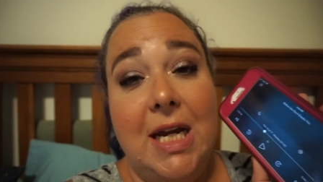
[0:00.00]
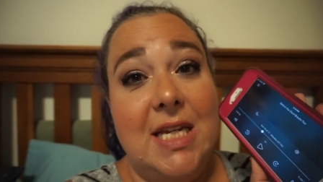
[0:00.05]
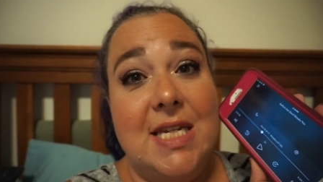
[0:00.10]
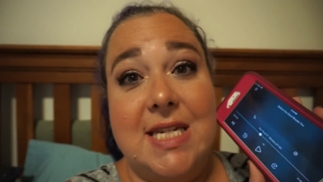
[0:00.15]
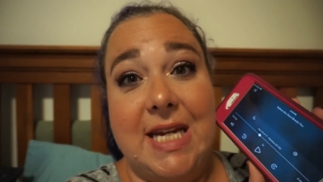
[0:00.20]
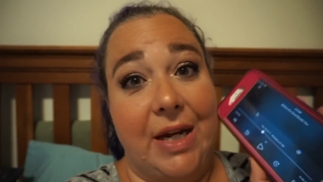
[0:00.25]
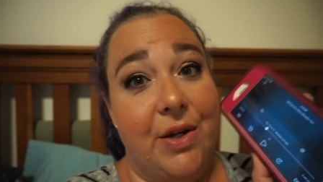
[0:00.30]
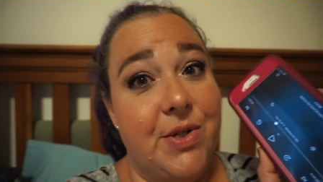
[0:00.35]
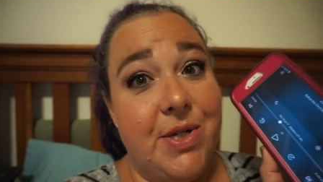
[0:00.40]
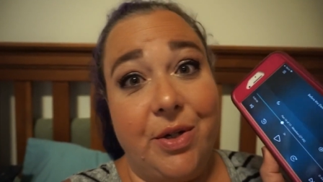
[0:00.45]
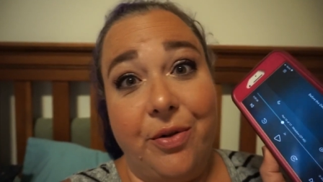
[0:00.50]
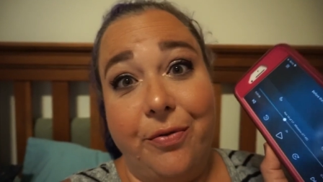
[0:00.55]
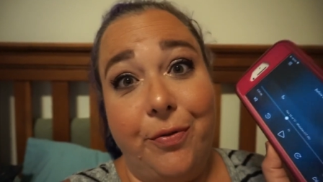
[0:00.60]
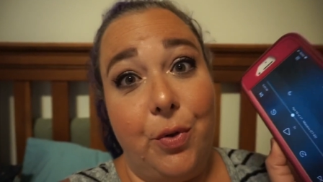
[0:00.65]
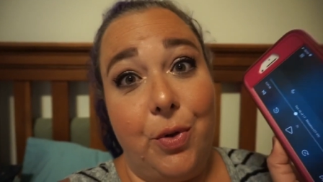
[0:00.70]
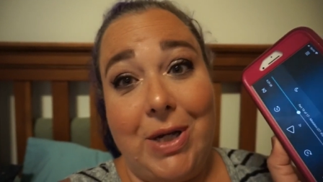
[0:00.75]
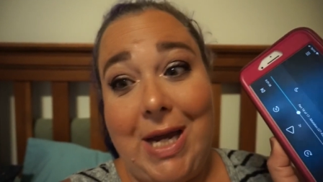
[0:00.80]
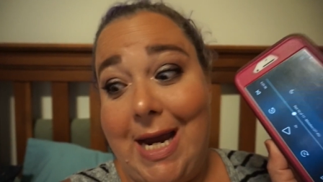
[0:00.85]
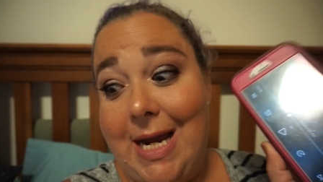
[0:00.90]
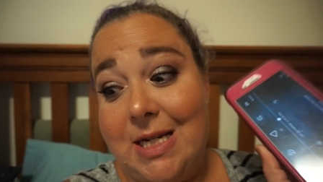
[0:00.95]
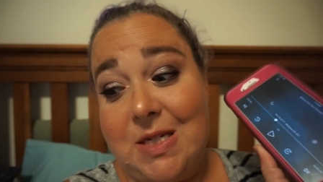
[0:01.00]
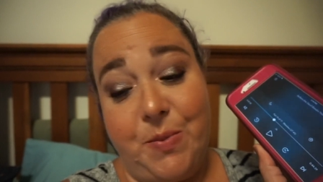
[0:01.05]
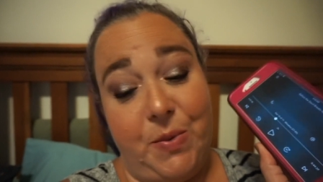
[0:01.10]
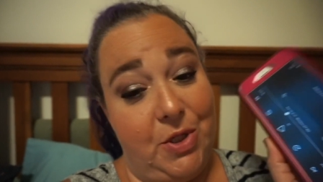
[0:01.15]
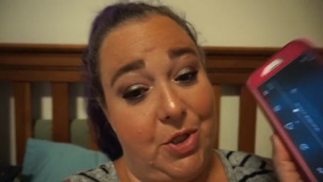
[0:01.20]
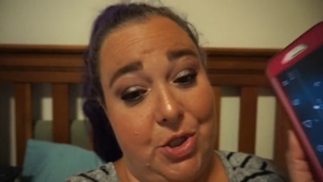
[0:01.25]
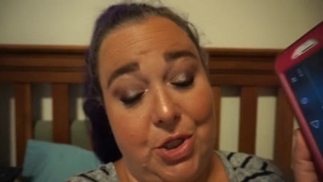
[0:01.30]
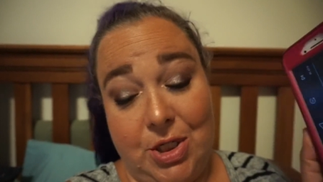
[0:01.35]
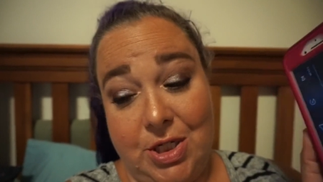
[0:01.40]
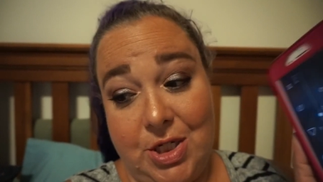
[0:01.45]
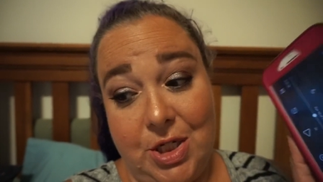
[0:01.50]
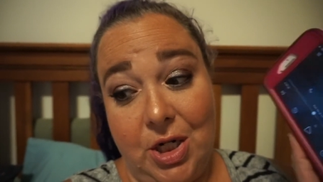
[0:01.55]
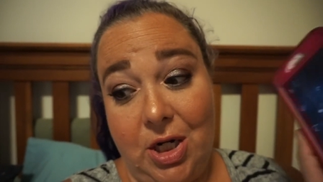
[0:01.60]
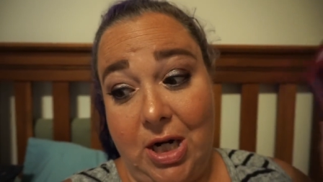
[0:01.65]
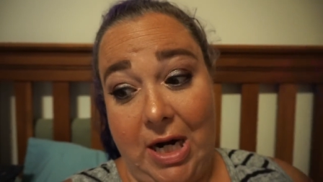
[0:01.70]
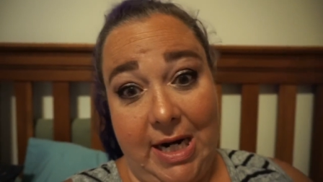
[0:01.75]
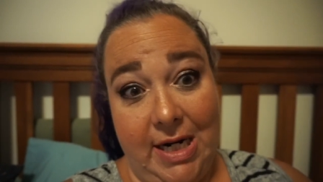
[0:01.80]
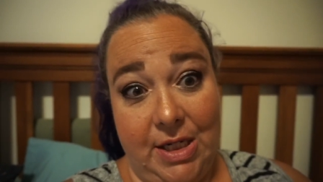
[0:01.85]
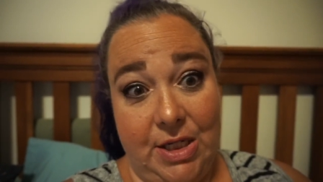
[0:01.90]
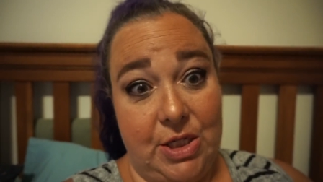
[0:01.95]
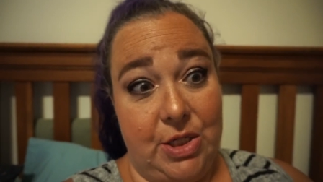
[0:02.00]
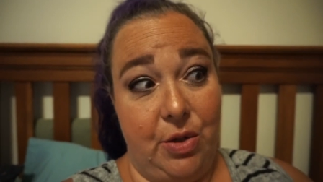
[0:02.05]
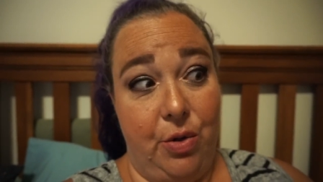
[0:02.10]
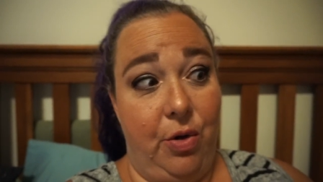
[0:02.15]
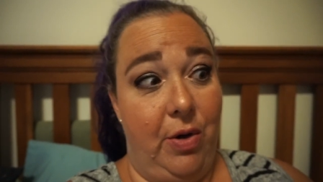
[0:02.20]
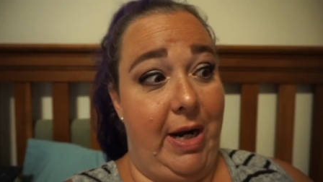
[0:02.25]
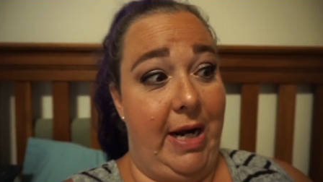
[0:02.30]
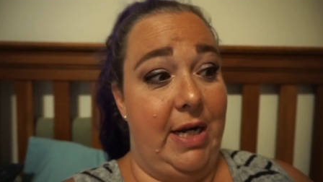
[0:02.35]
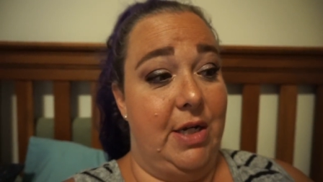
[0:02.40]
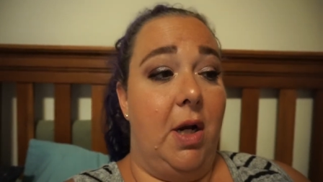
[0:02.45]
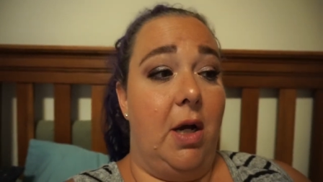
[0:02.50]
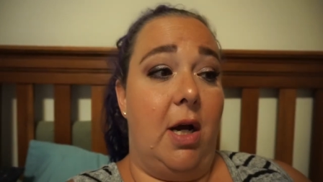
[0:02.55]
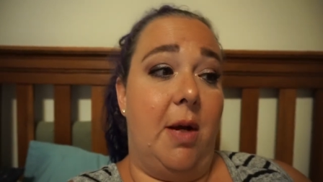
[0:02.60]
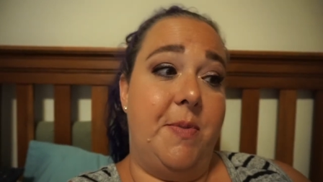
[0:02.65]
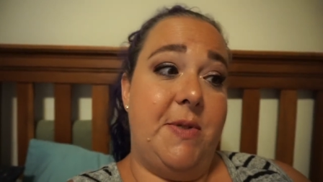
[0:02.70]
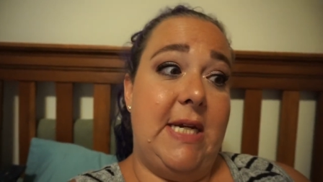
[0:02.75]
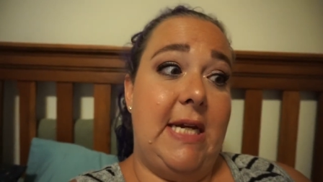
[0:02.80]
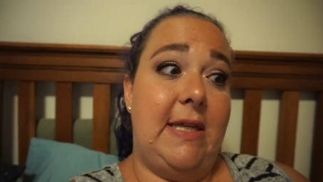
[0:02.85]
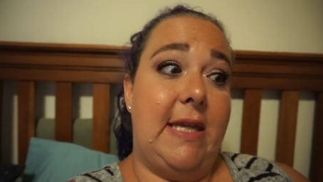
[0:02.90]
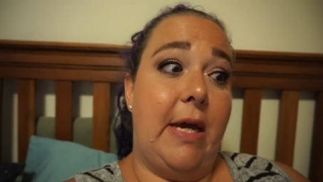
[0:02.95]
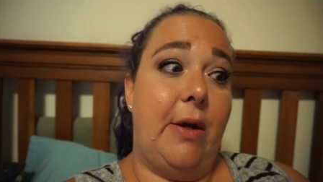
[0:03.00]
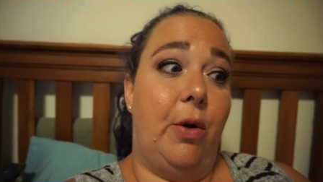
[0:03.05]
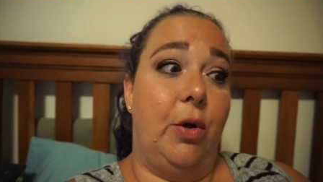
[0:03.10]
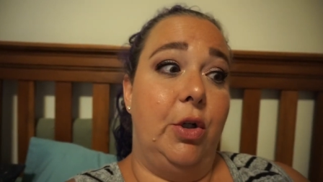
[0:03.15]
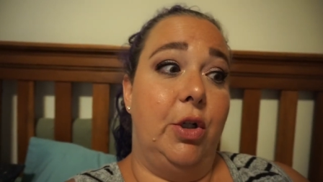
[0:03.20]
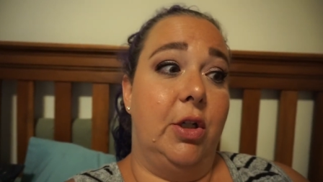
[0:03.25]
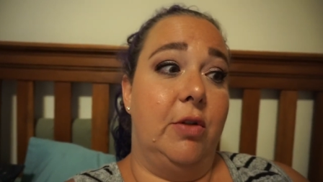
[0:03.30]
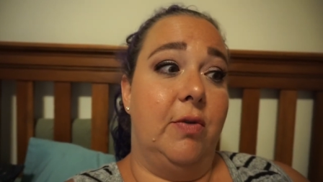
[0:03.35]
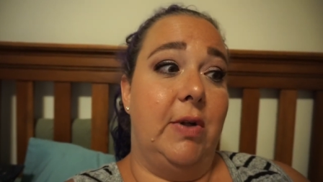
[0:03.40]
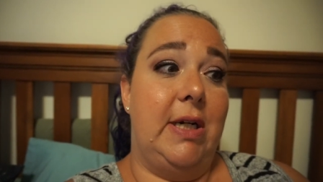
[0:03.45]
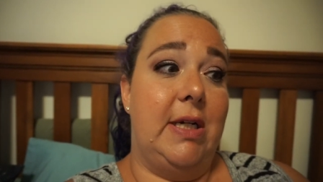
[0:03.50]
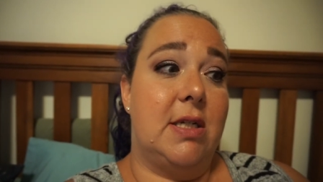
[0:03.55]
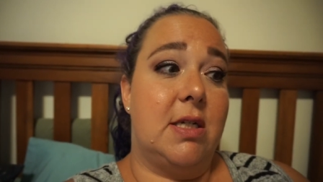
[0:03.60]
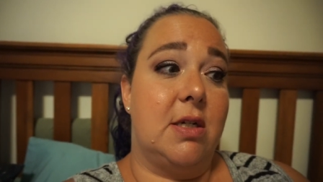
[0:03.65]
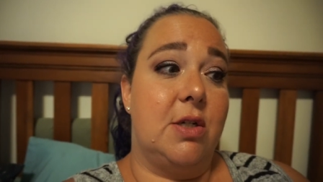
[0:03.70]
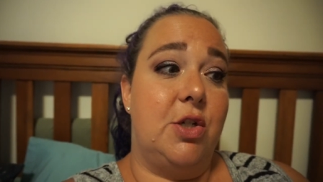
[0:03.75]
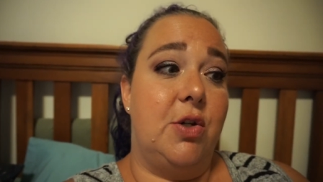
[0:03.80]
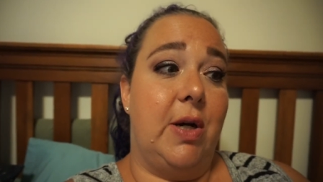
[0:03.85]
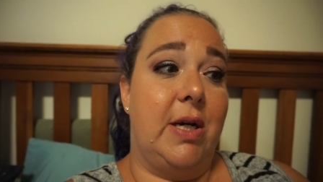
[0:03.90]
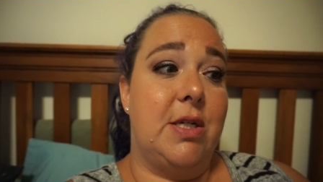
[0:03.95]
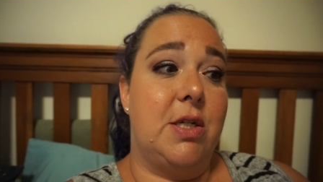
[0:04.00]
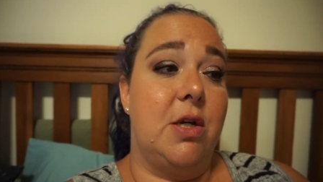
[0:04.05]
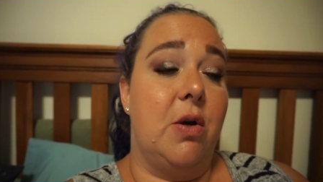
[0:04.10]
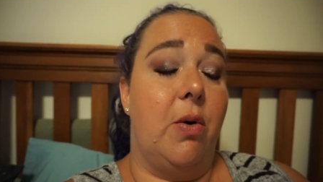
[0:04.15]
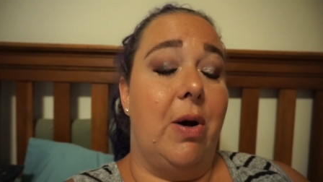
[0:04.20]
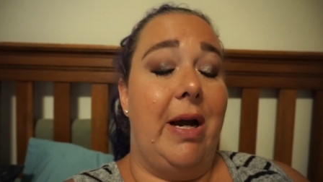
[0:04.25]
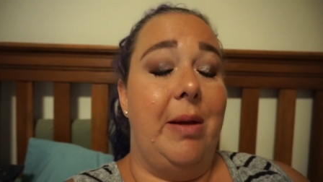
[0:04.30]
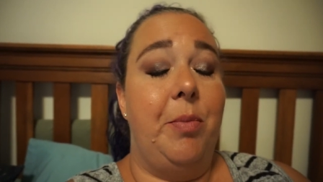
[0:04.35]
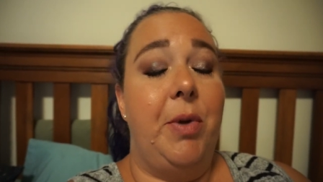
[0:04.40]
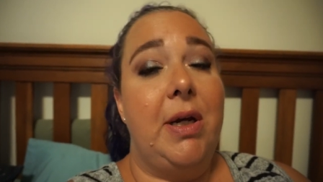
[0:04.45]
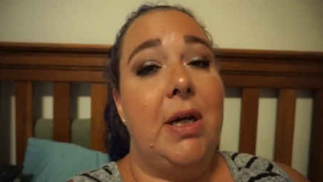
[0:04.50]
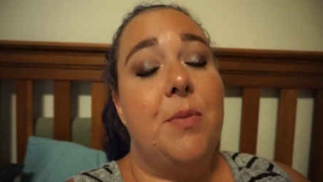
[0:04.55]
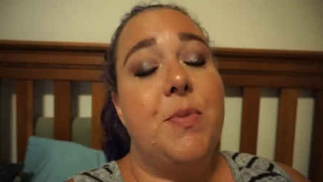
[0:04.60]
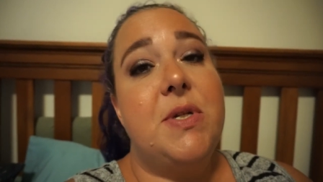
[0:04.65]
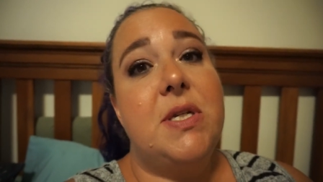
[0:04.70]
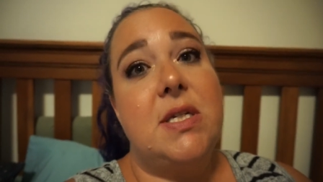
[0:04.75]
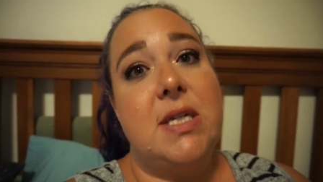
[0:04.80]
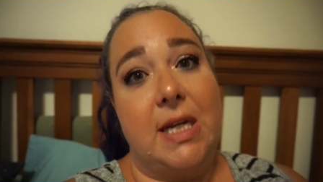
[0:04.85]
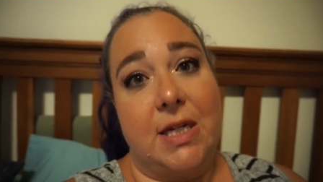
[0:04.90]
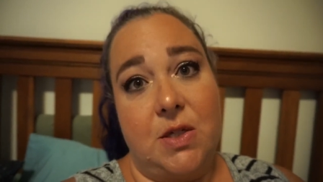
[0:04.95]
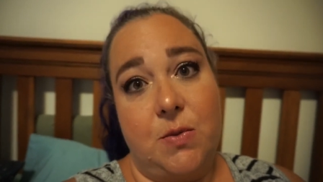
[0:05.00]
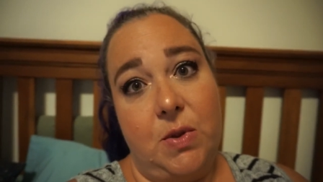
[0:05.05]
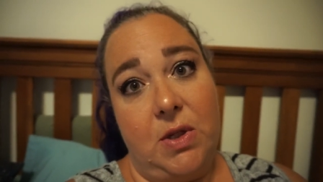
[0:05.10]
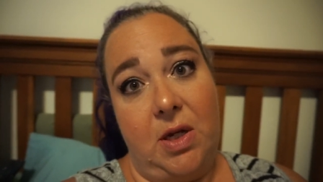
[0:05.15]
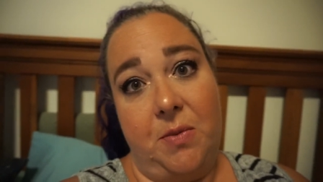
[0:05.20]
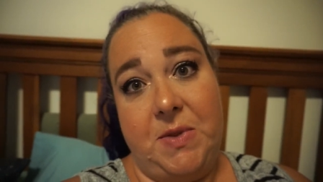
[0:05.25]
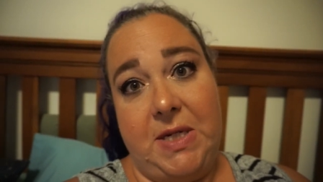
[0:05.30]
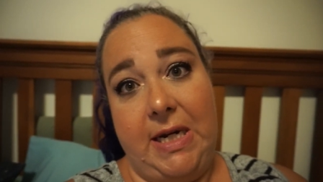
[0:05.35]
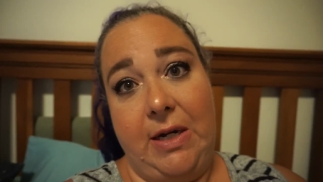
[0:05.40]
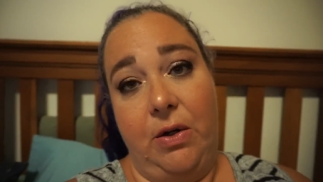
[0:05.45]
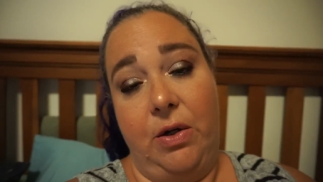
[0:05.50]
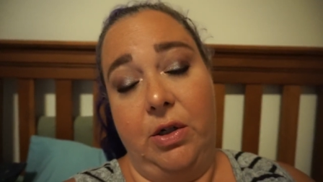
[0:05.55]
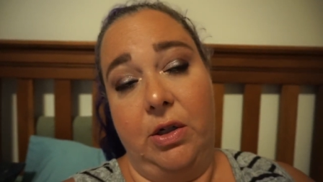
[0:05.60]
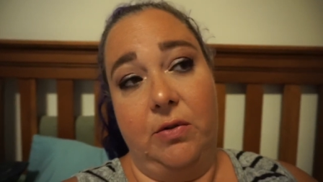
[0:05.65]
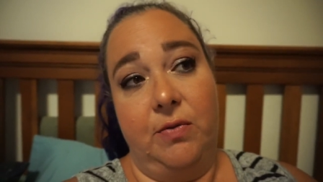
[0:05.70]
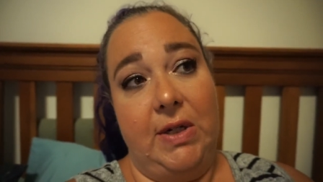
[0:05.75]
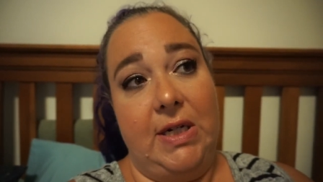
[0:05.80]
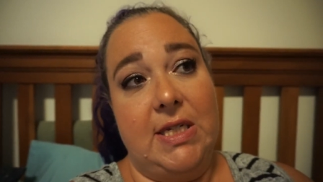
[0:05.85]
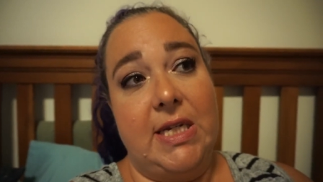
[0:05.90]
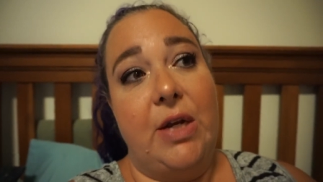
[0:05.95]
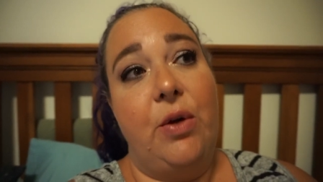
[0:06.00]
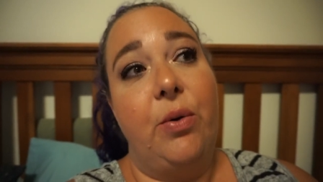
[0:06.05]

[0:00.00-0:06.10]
Sounds like a full cast, but it's just her, and it's so great. Now update that on Goodreads, because you guys know I'm like obsessed with updating on Goodreads.